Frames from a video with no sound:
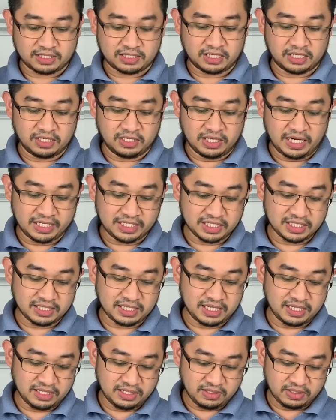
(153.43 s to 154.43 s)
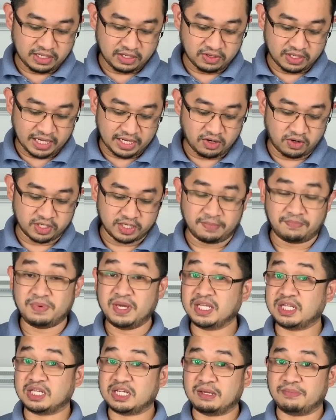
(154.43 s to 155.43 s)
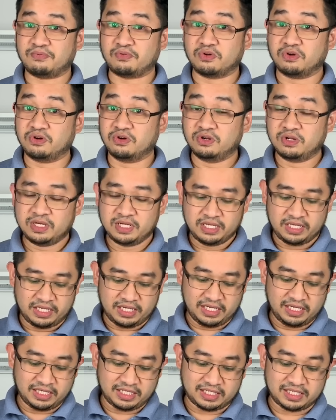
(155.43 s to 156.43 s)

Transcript: the latest thing that you get on the P30 Pro is